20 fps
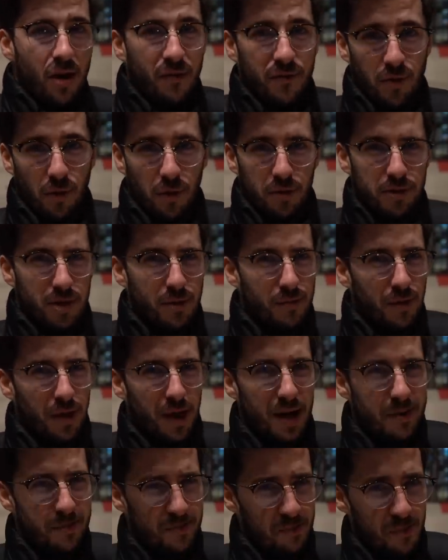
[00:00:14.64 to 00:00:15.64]
of course got
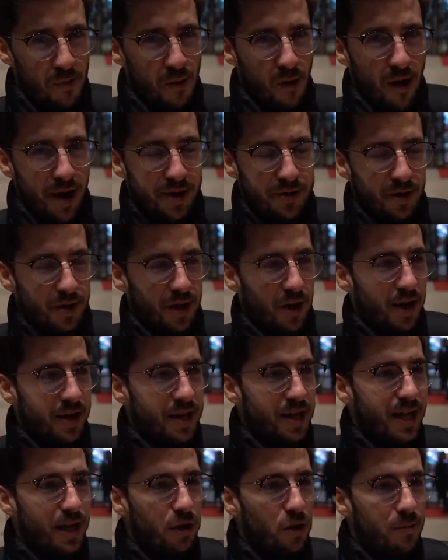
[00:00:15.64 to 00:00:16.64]
my pride in the
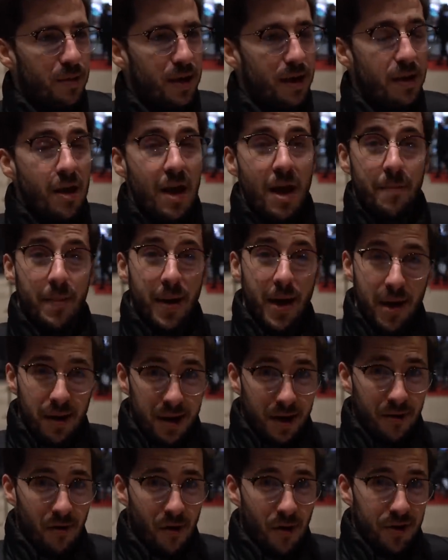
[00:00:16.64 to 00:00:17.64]
line a little bit. But
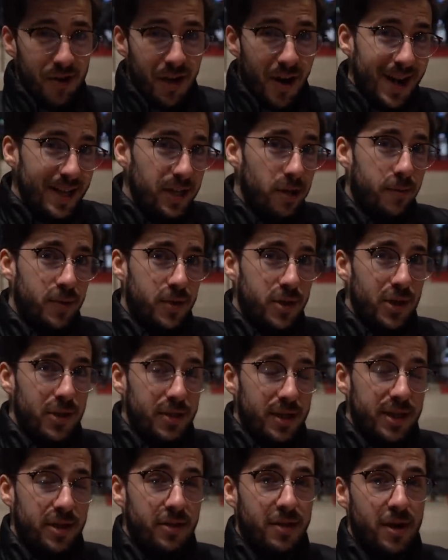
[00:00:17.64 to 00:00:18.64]
earlier on I had the
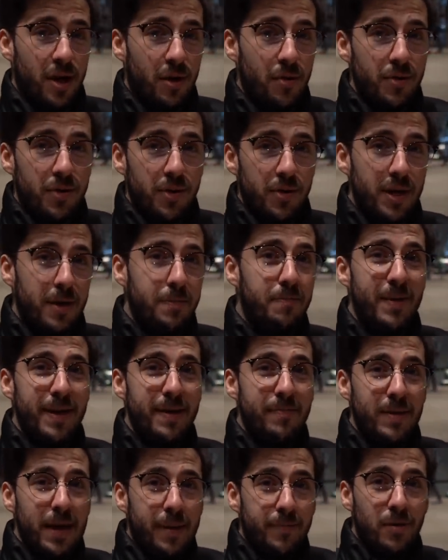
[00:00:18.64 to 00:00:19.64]
opportunity to go to the B
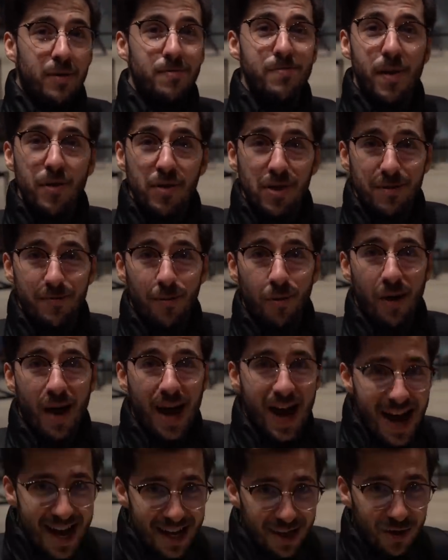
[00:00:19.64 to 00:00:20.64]
M W
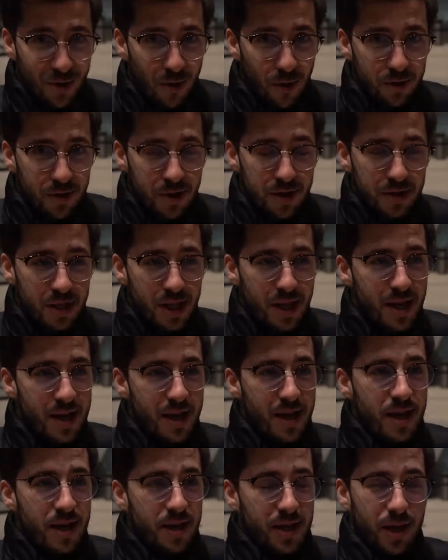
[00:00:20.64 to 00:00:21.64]
Motorsport headquarters
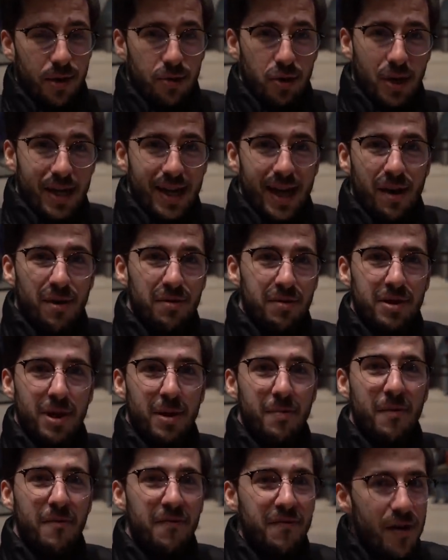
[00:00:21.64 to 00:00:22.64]
to go check out
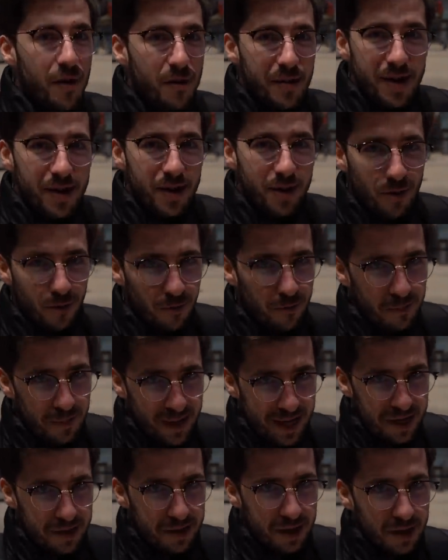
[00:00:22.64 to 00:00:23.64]
some very cool
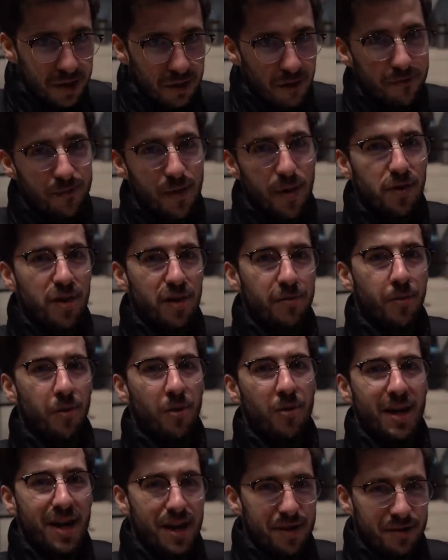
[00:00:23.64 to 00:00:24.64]
pieces of
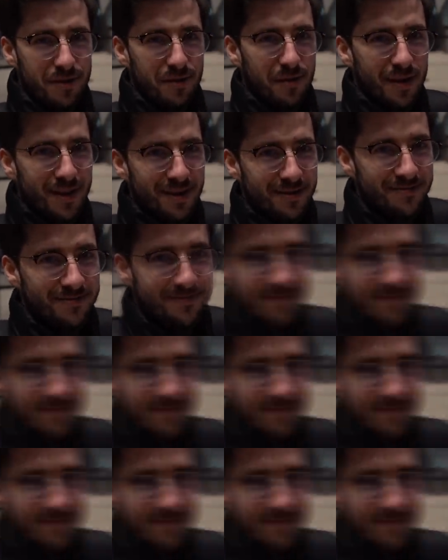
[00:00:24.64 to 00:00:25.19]
motorsport history.